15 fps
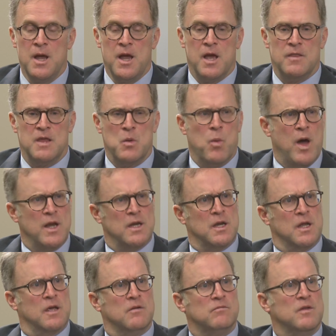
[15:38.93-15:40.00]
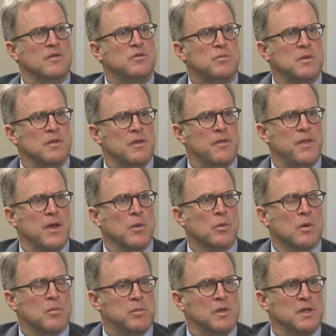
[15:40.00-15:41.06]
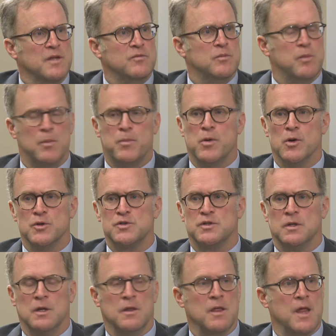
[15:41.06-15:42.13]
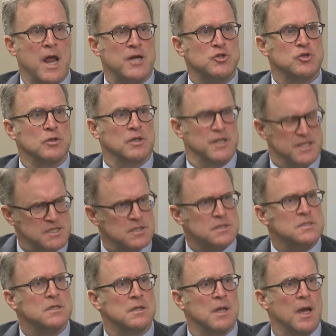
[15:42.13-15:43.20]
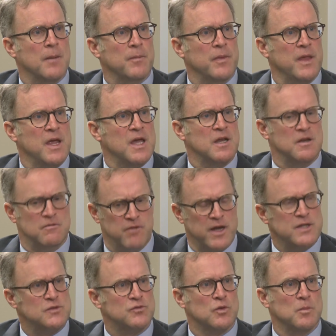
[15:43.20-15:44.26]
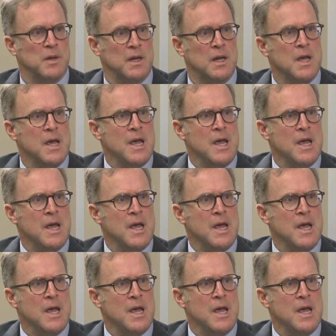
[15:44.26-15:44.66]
and they wanted to convince me that they were a believable person and that I should listen to them, and they had advice for me.